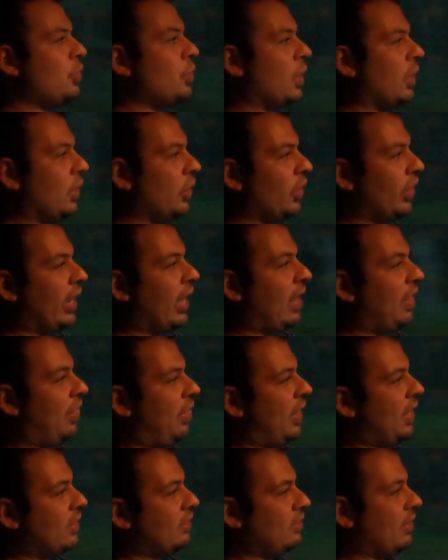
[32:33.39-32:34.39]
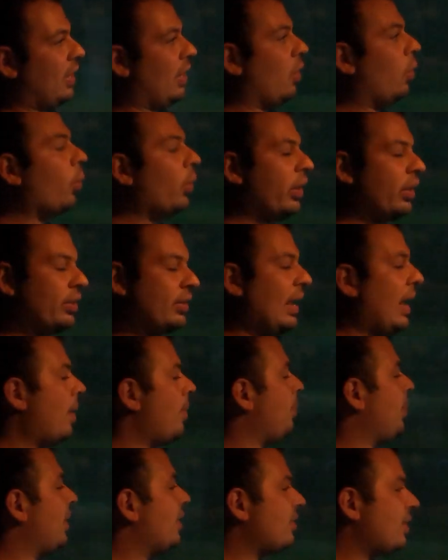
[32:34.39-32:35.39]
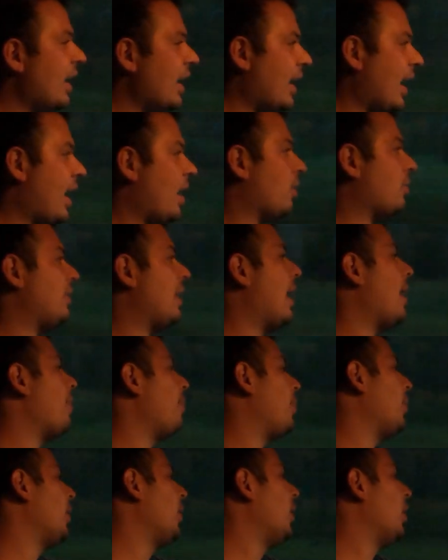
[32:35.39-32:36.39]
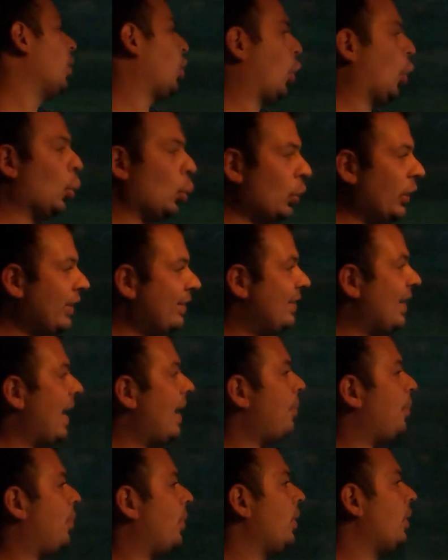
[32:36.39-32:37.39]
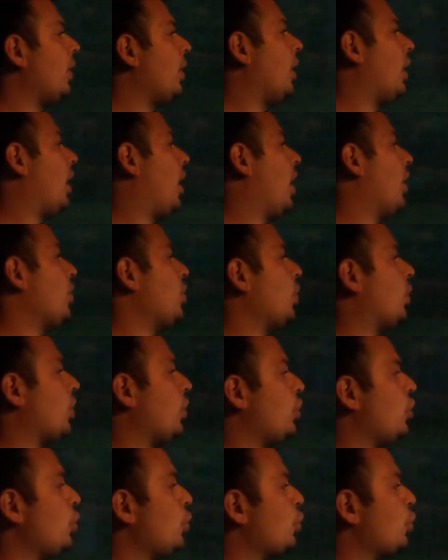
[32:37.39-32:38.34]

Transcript: You can look at things like oil temp, intake air temp, coolant temp. You can